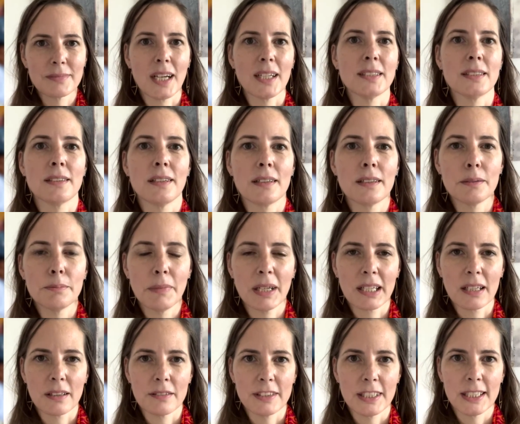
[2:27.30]
I started my
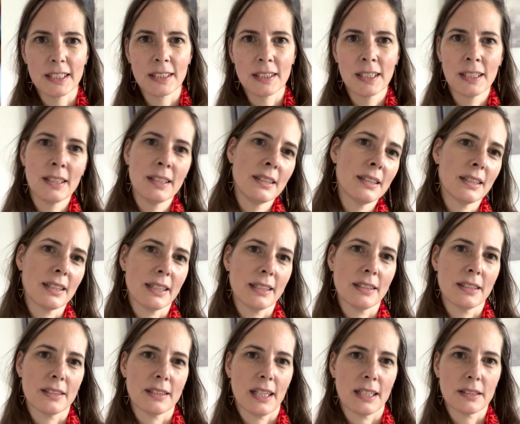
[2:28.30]
career
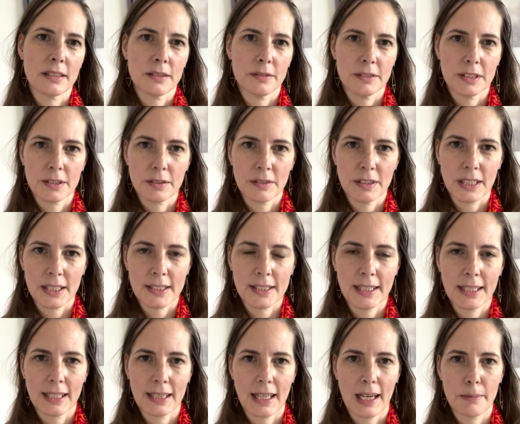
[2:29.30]
in disaster risk
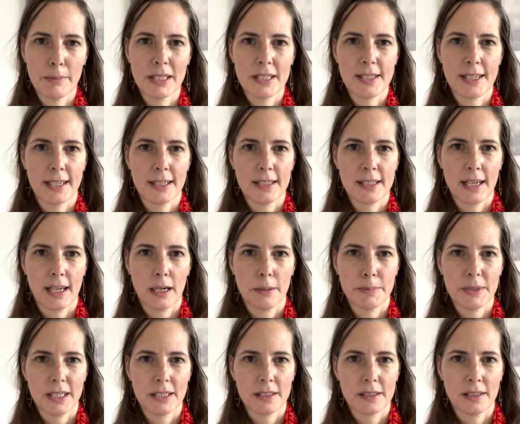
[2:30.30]
reduction and climate change
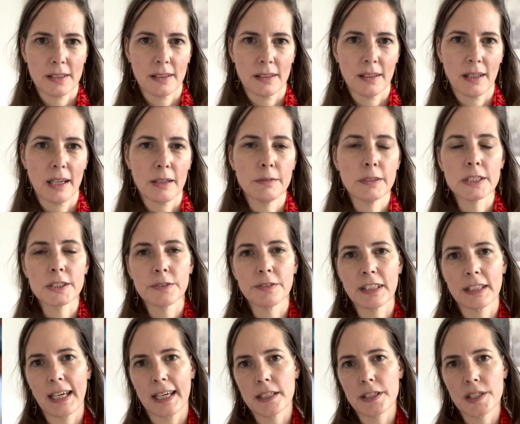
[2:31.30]
adaptation. I worked
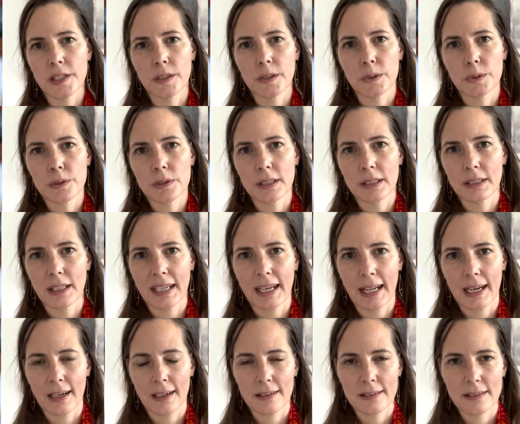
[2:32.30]
with NGOs in the
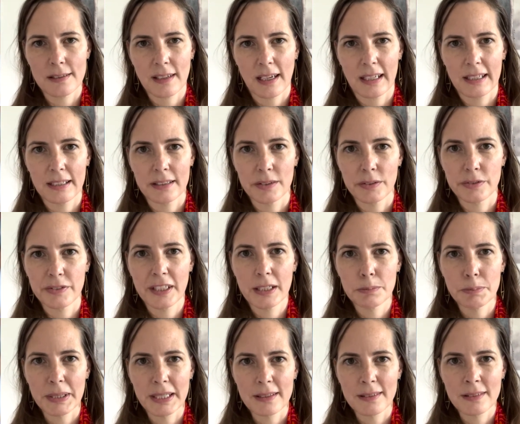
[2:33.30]
Netherlands and in the
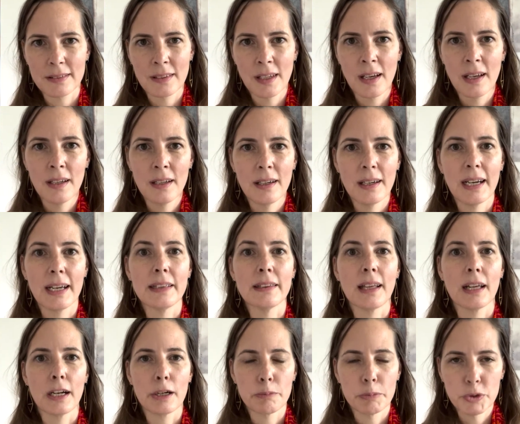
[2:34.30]
Philippines, and
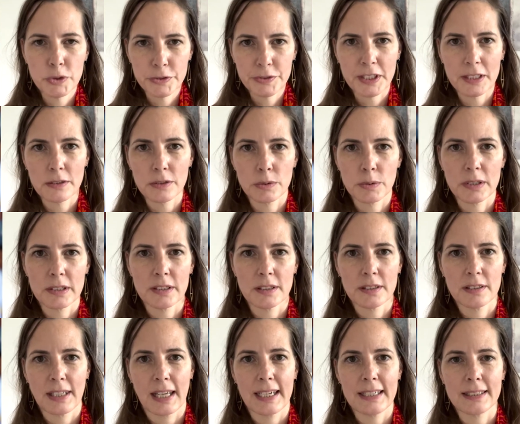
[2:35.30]
then I moved into water
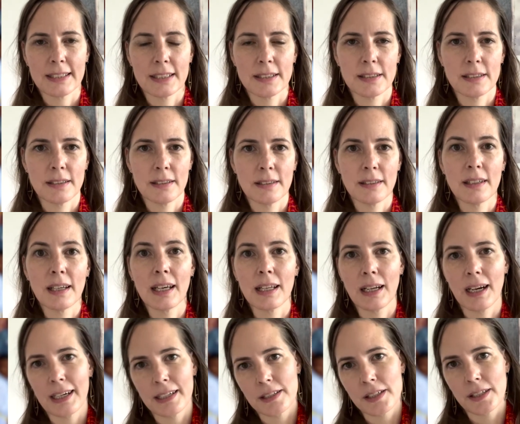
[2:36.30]
sanitation
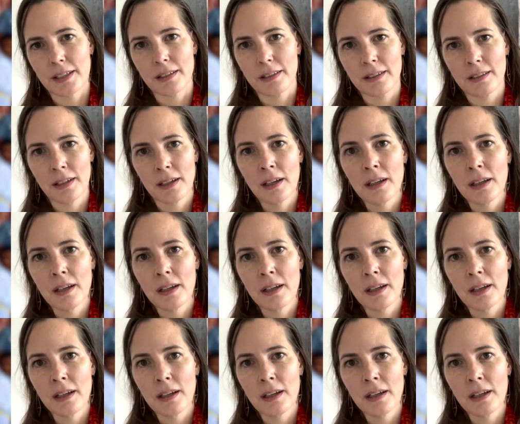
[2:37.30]
and hygiene.